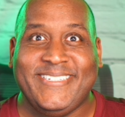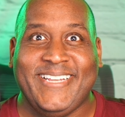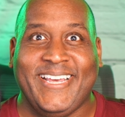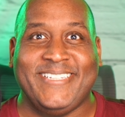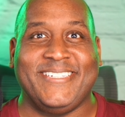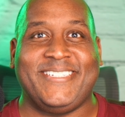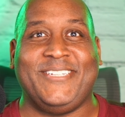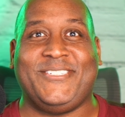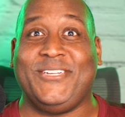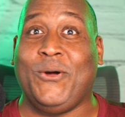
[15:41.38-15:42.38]
and
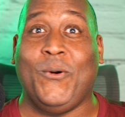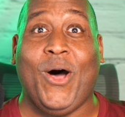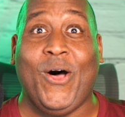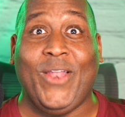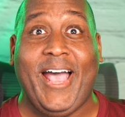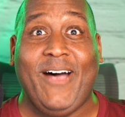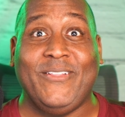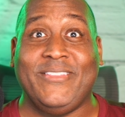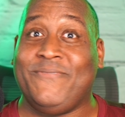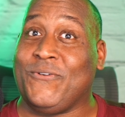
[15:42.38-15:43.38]
just to go all
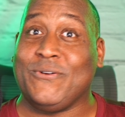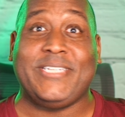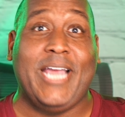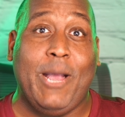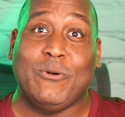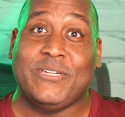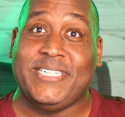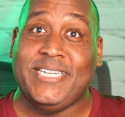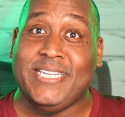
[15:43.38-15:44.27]
out. First time we're seeing